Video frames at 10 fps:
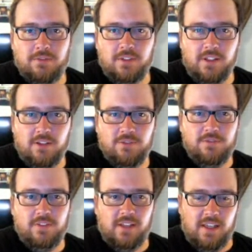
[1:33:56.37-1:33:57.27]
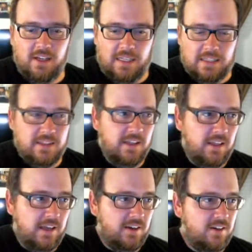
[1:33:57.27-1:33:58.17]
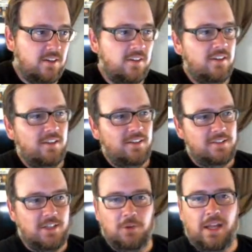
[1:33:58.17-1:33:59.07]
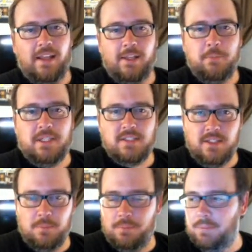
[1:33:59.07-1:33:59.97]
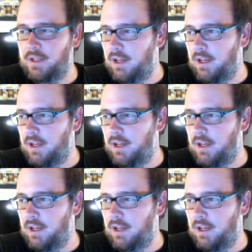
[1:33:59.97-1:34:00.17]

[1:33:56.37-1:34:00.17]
to leave, and I get the hell out of here. Because I like my sleep, but